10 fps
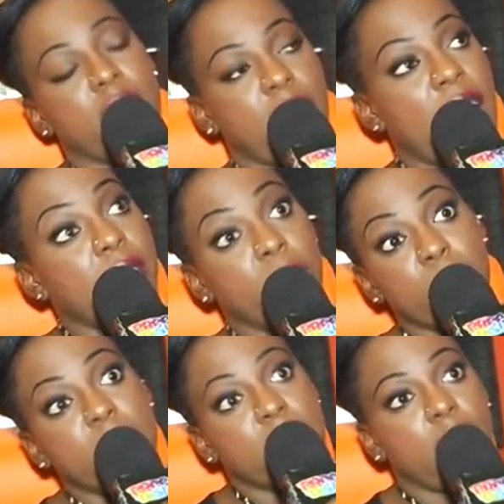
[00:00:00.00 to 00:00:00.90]
you have a
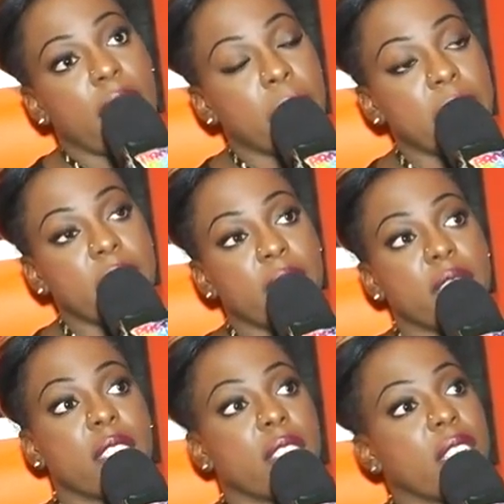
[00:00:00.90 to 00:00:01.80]
good song and whatever.
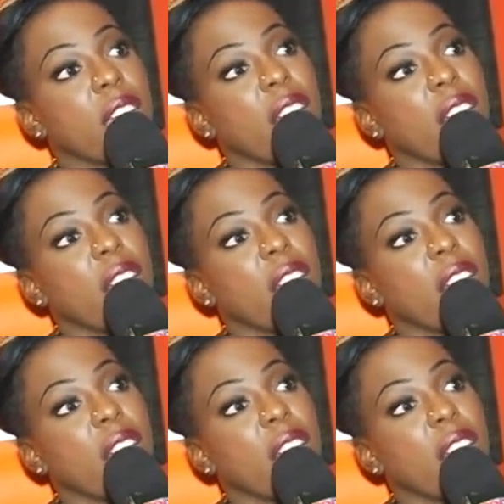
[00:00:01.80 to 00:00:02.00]
So.